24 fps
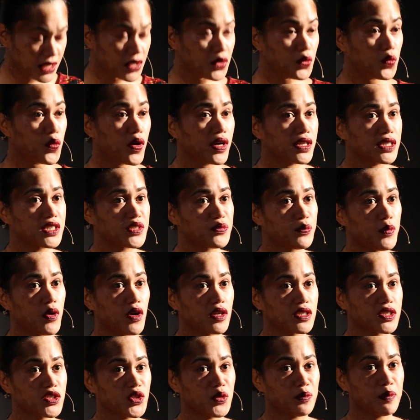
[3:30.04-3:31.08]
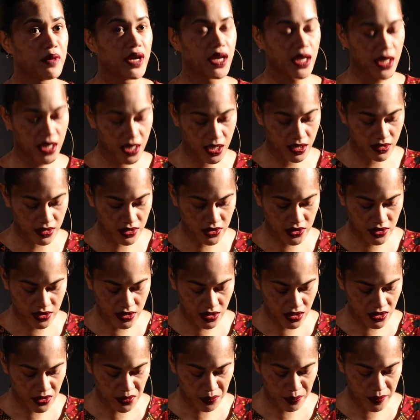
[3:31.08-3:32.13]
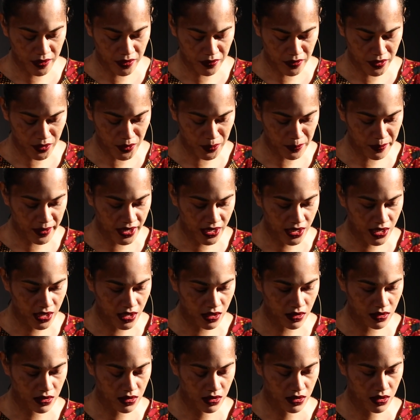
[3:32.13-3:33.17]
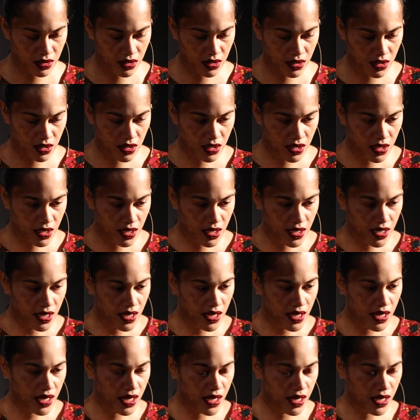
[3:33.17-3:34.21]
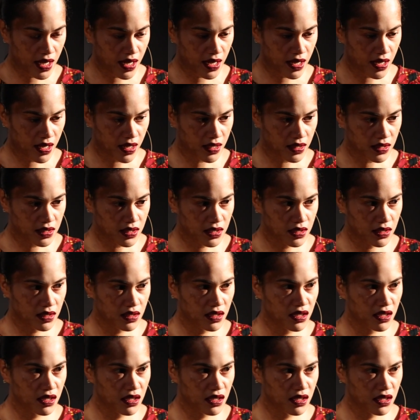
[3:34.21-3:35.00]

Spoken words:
little white spots on my hand. It started appearing on my hand. And